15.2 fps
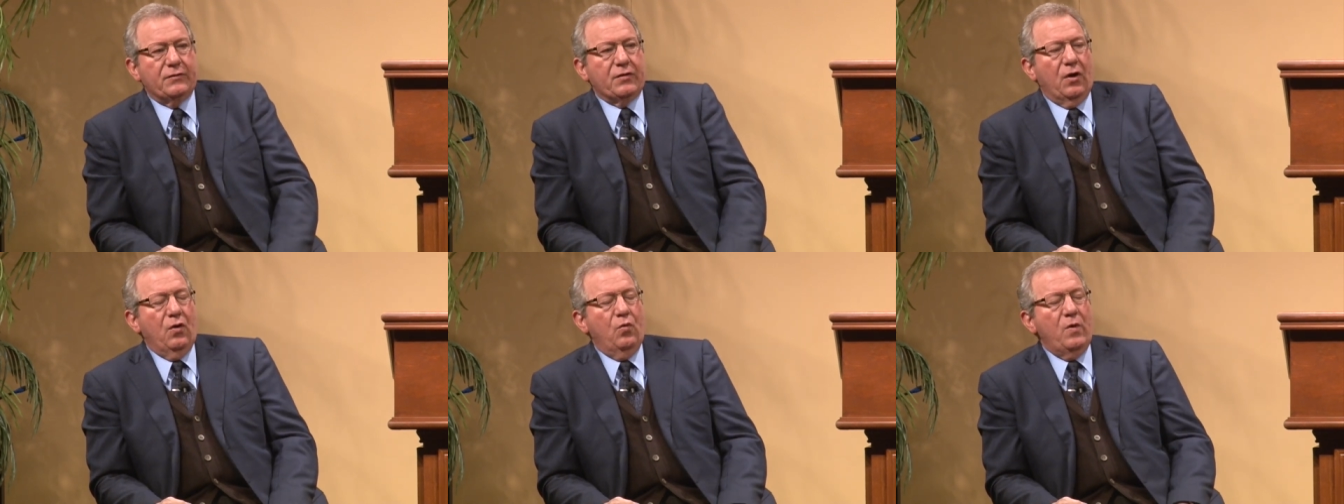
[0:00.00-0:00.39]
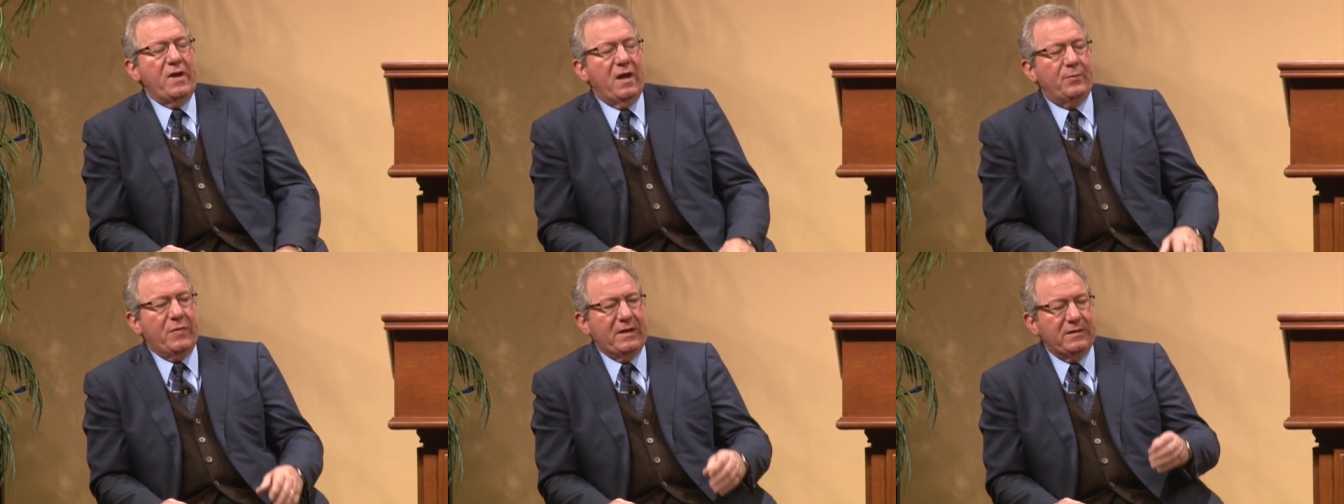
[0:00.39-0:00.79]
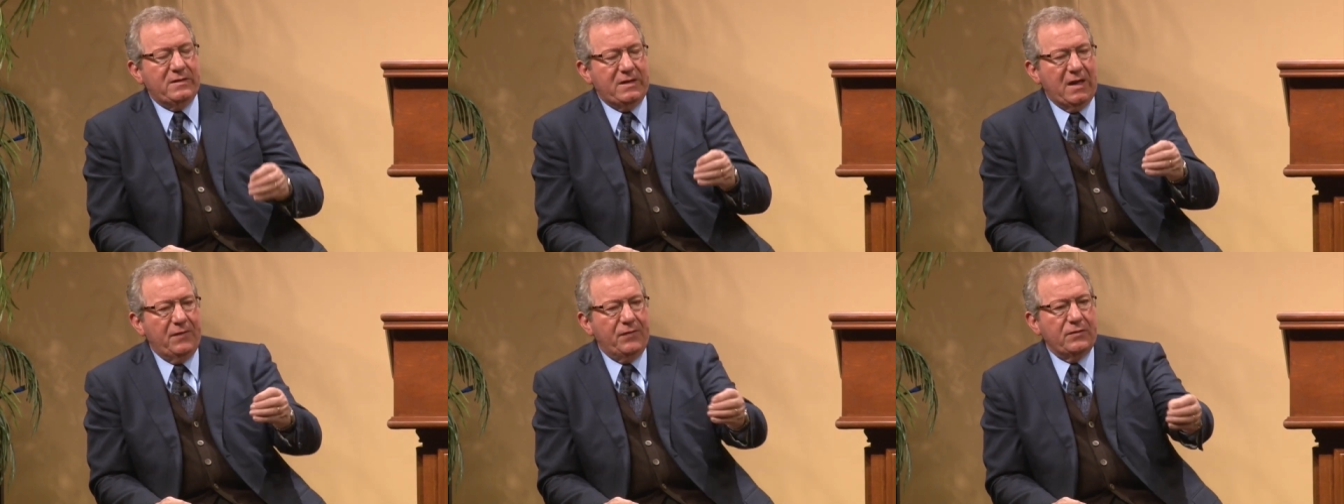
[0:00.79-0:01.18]
So we have been
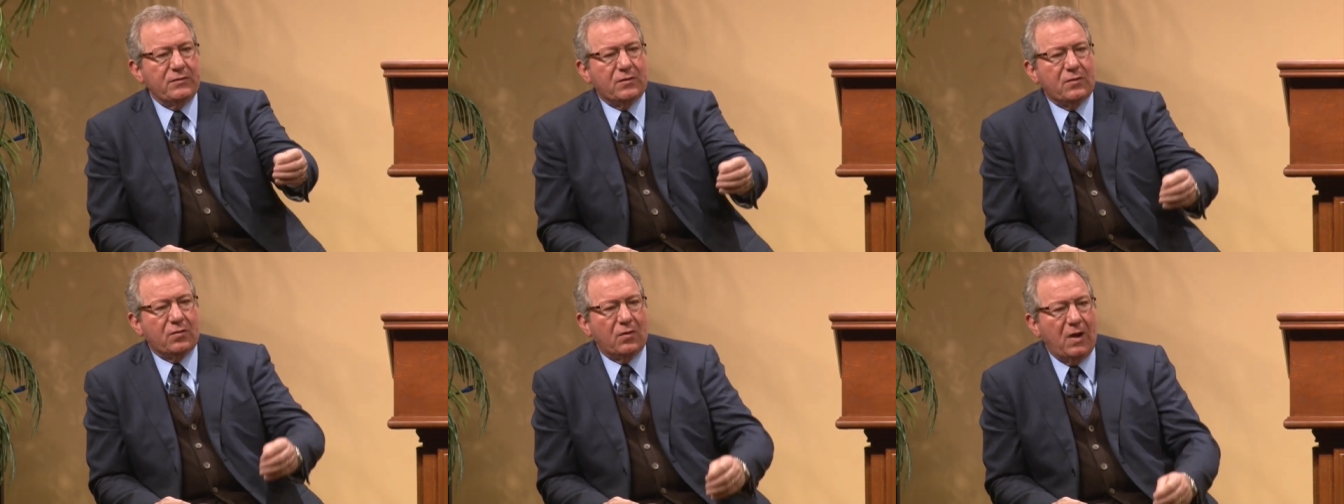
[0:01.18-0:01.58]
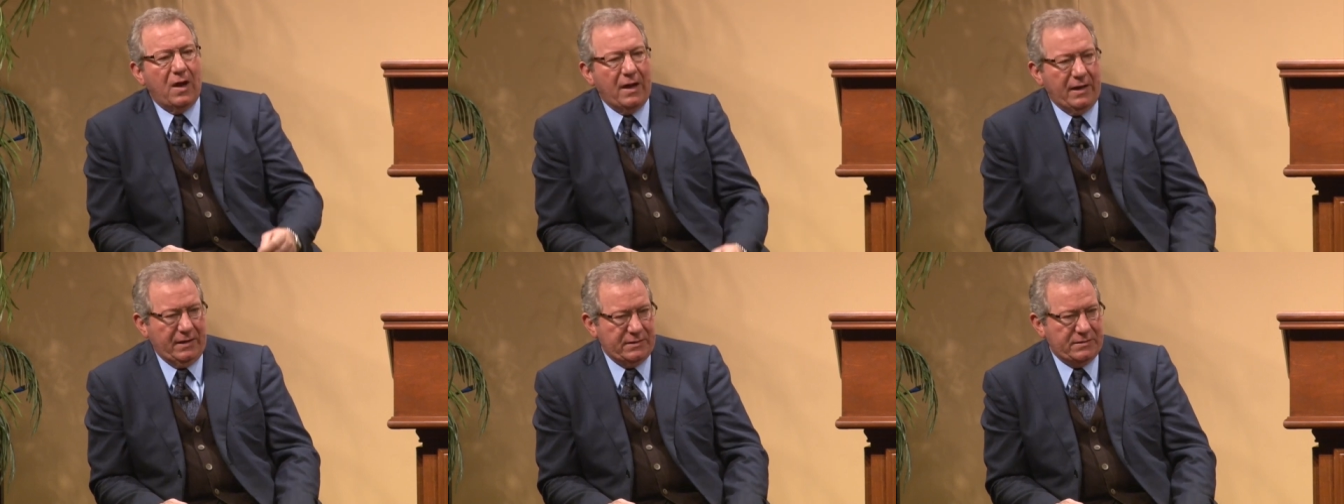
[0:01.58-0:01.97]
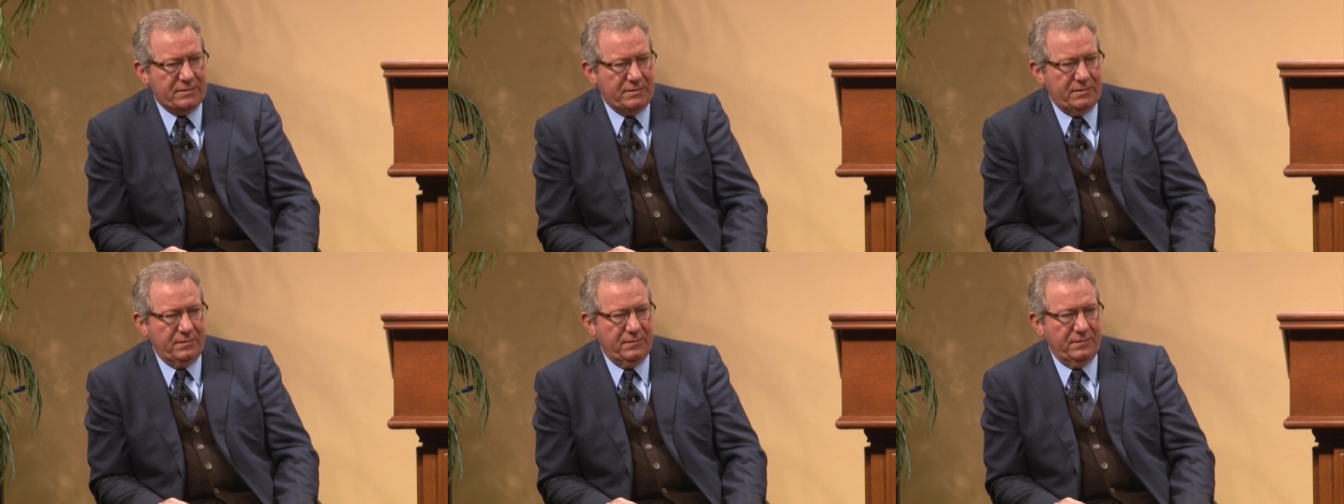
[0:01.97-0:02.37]
given to
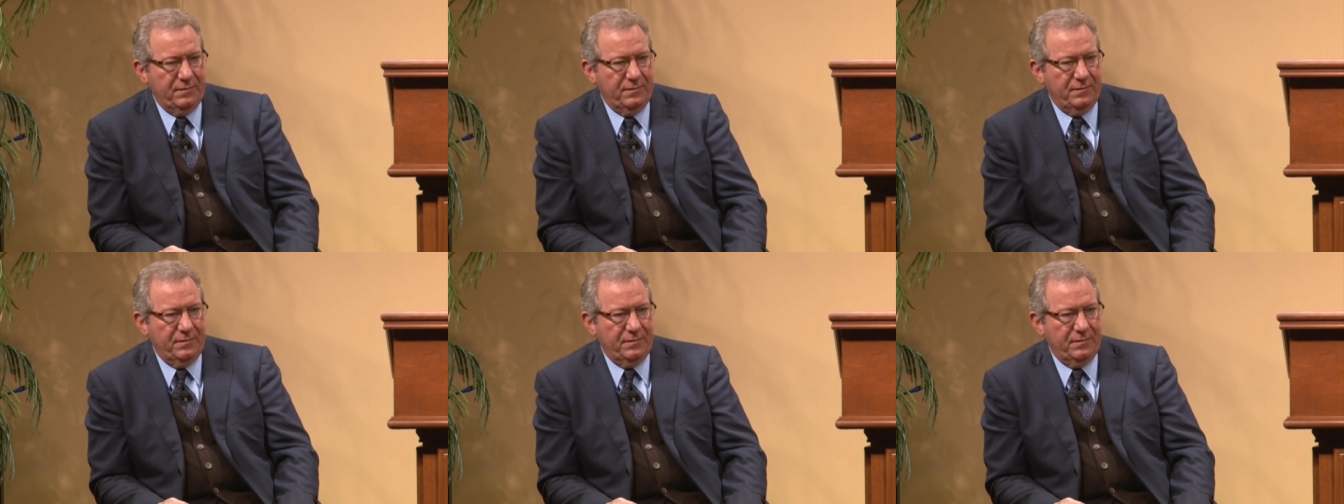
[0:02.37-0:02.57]
Christ.